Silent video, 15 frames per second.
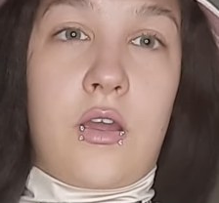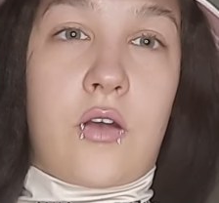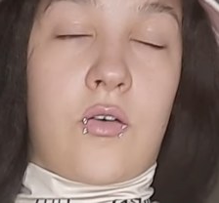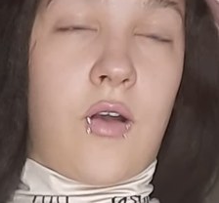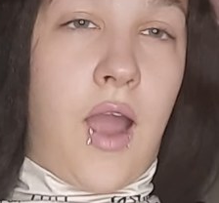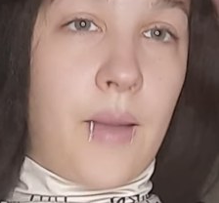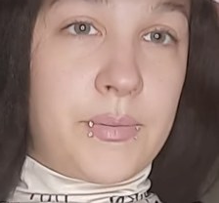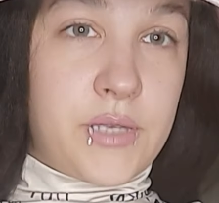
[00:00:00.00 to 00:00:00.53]

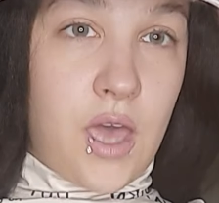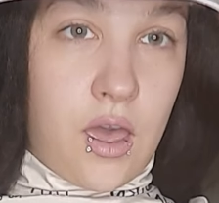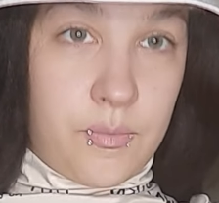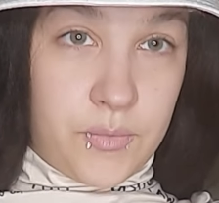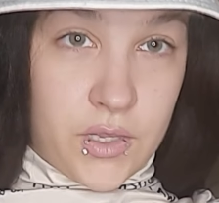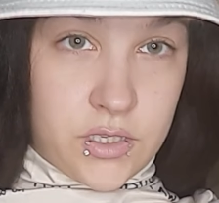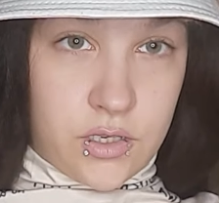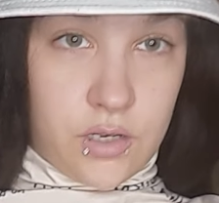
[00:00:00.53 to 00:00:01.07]
crop
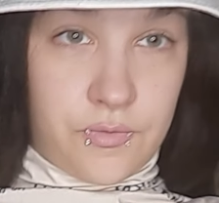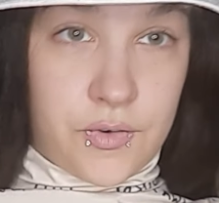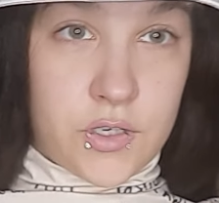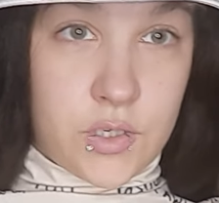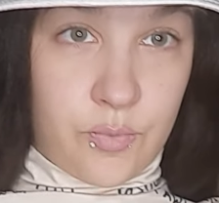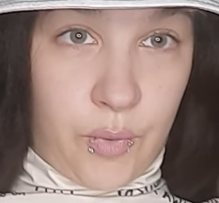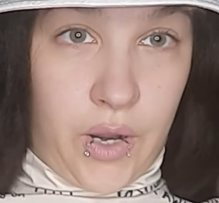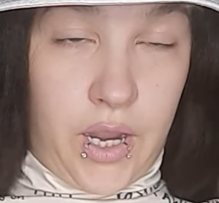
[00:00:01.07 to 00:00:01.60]
top. That's good for
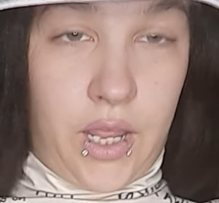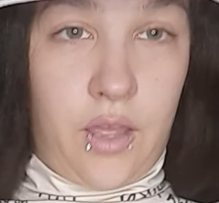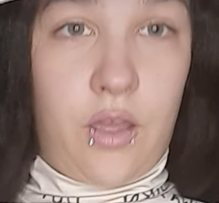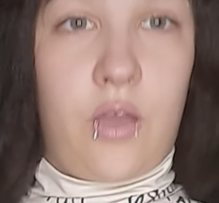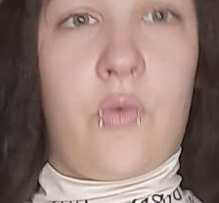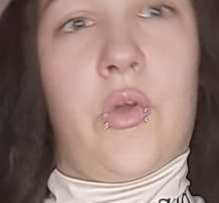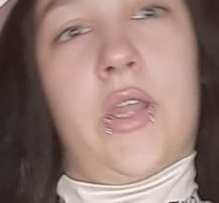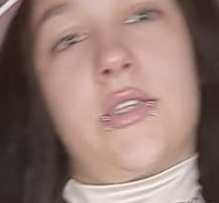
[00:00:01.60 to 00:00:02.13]

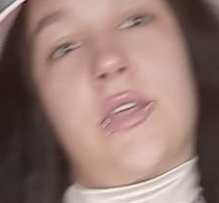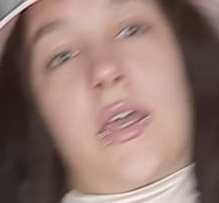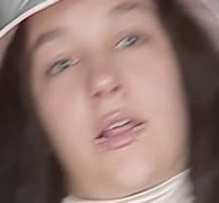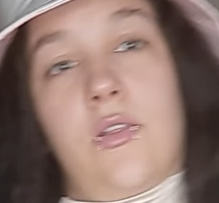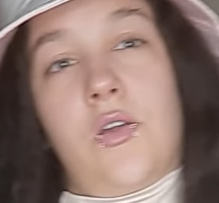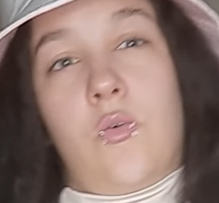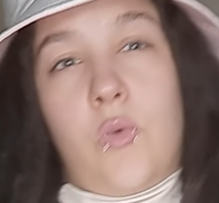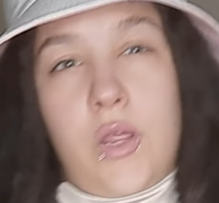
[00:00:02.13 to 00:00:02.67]
spring when it's like a
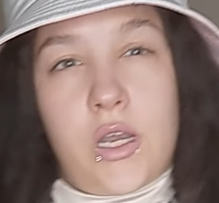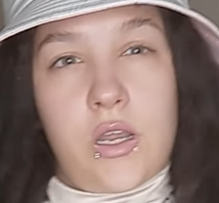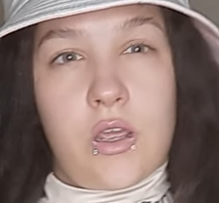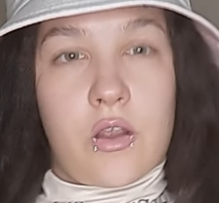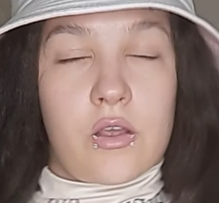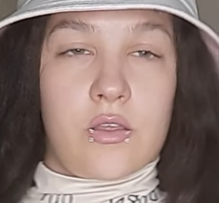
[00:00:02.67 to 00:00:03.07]
little windier,